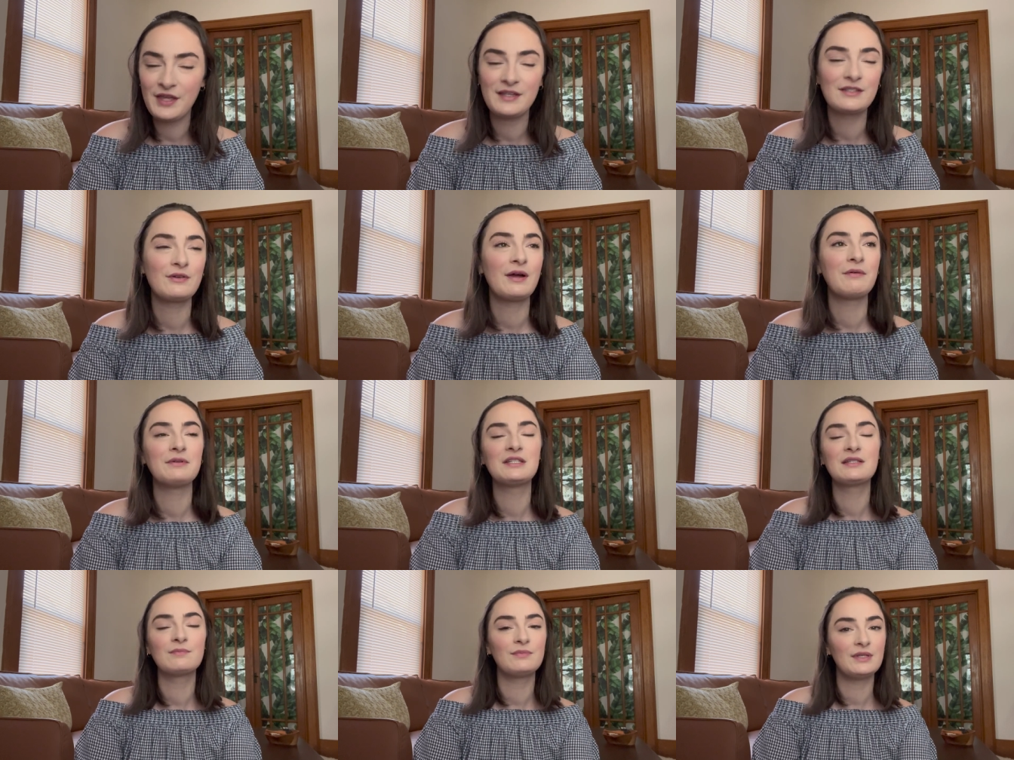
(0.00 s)
so I would
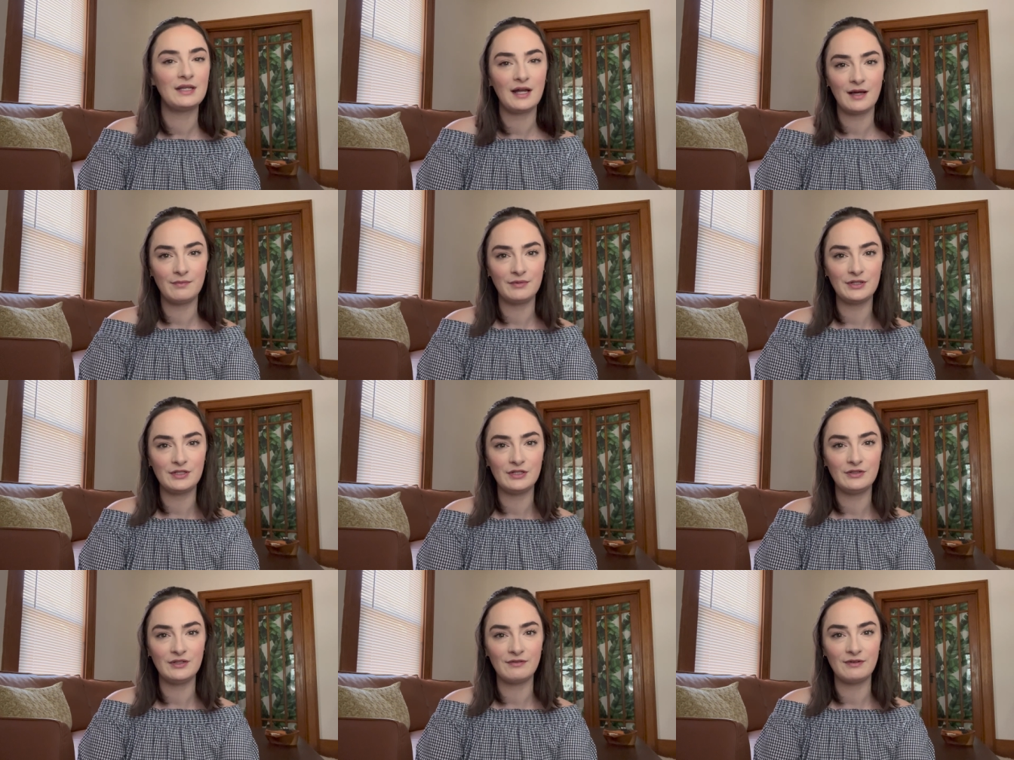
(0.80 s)
split up
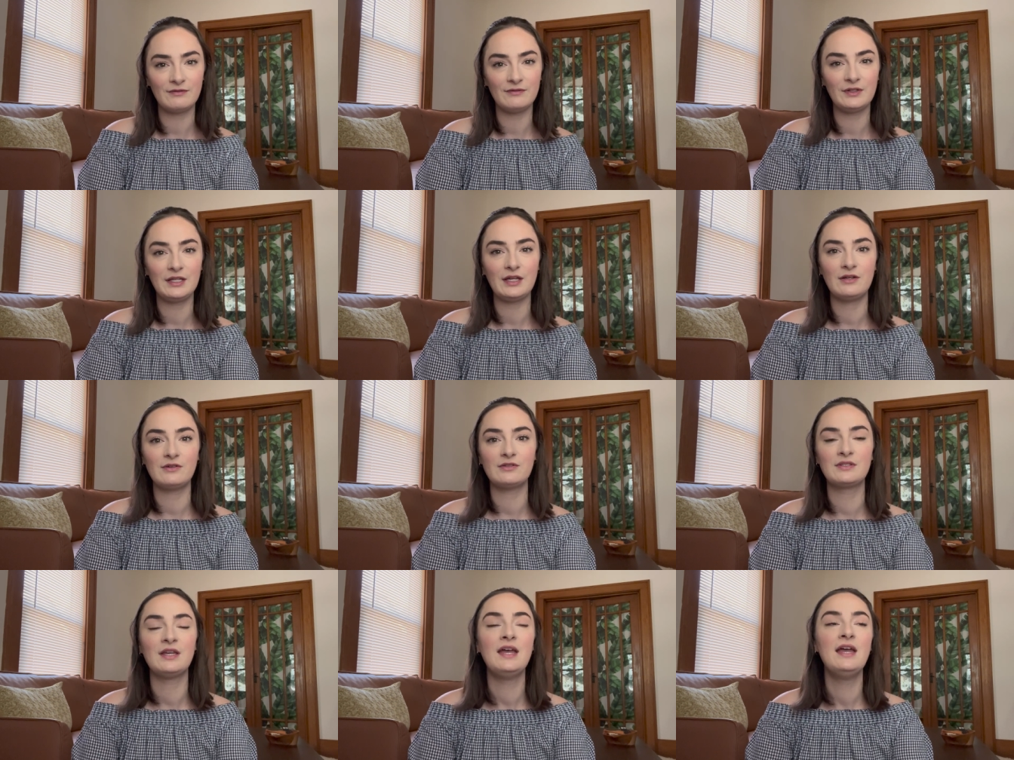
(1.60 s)
two different videos